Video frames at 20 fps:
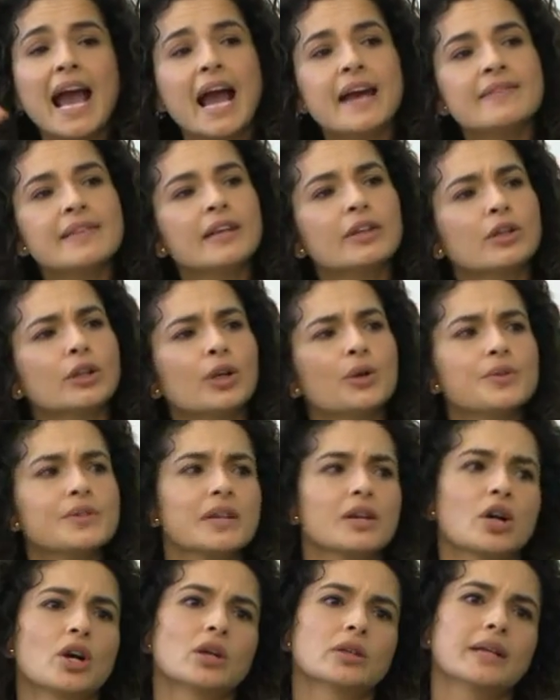and then
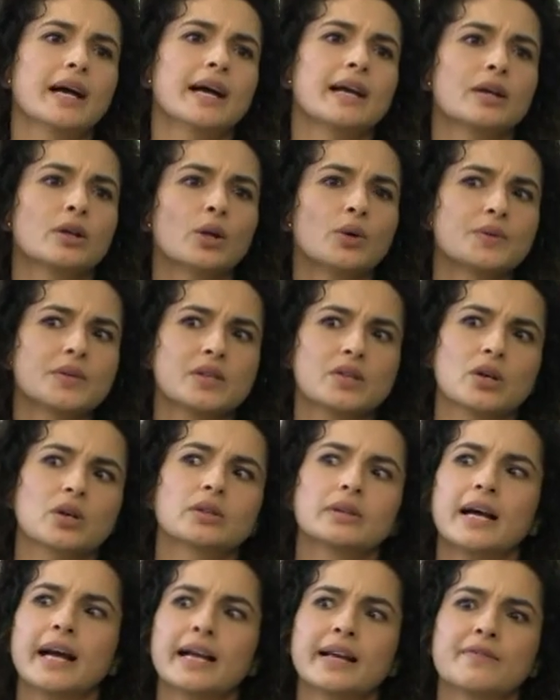closes her
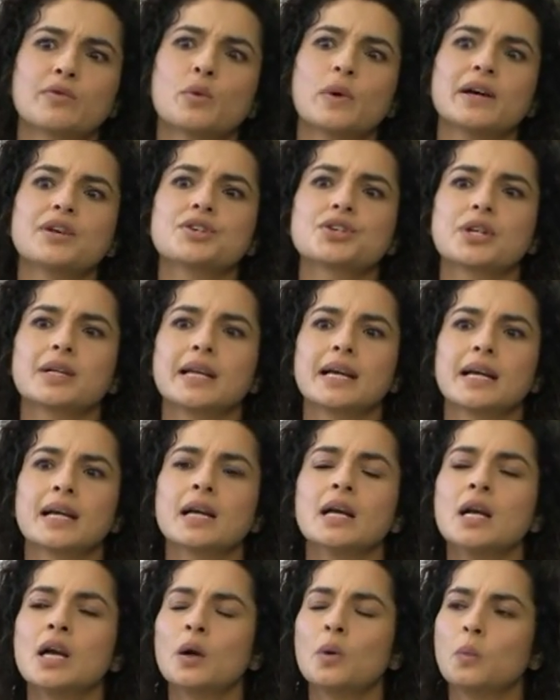line of
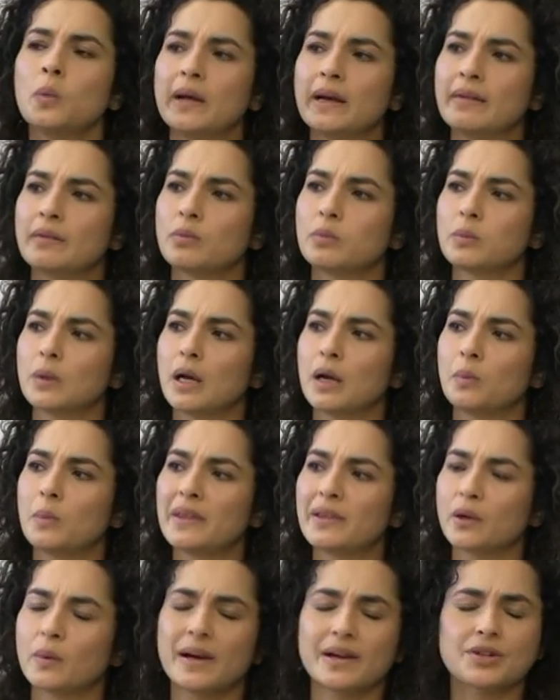questioning with
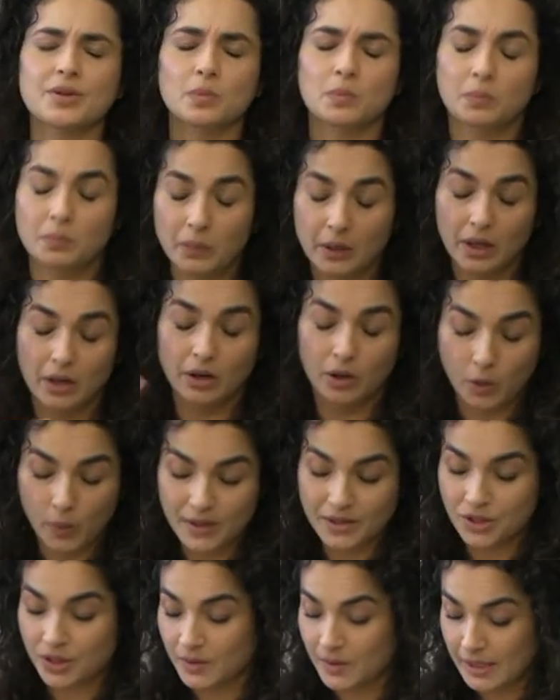a question. Her
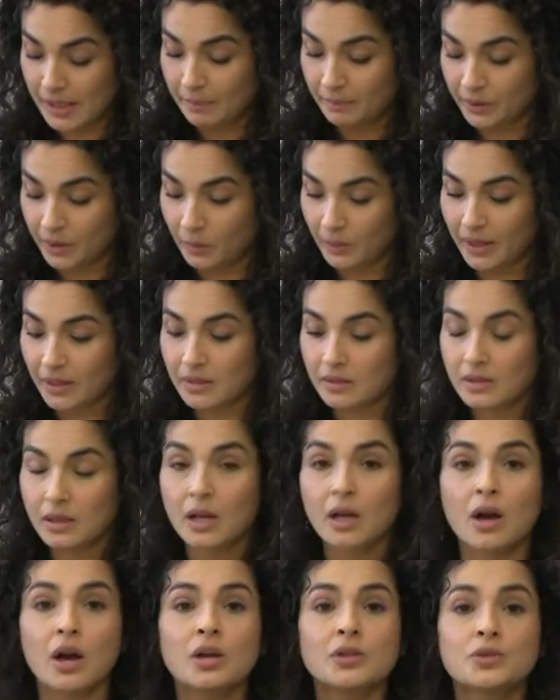question simply was,
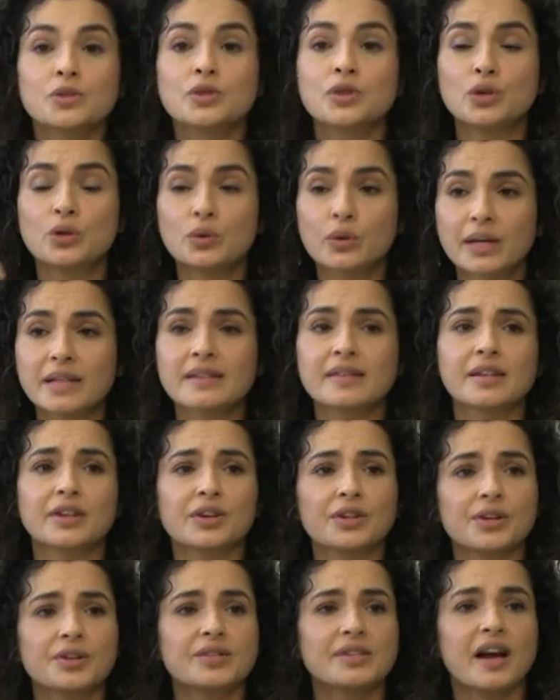"Do you
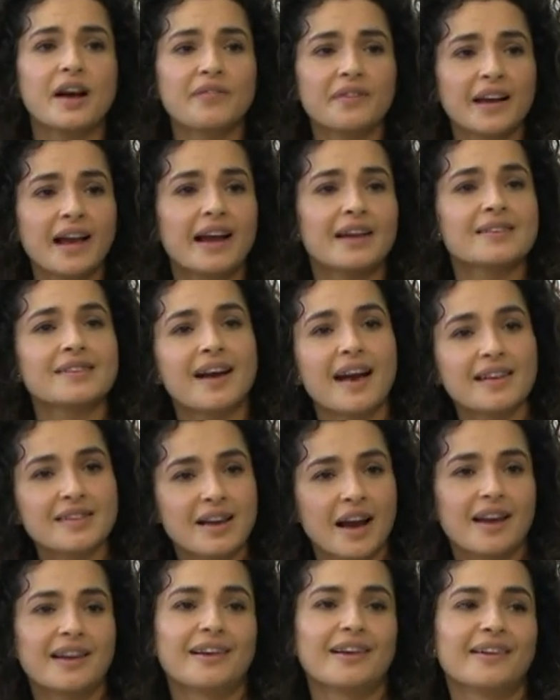consider yourself an
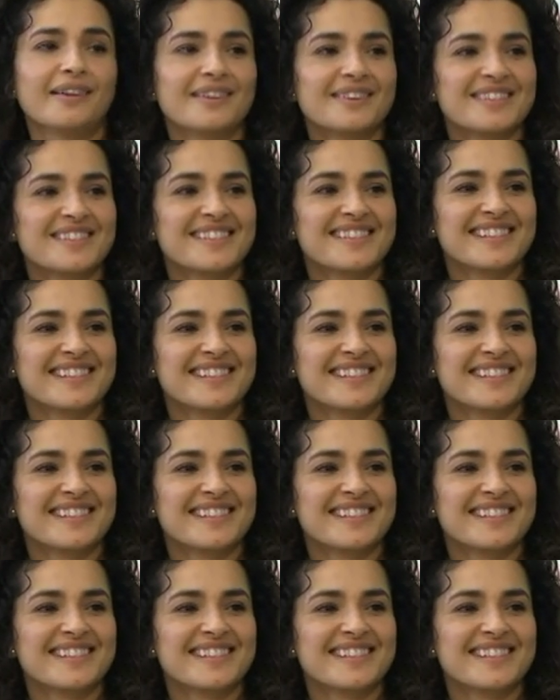anti-Zionist?"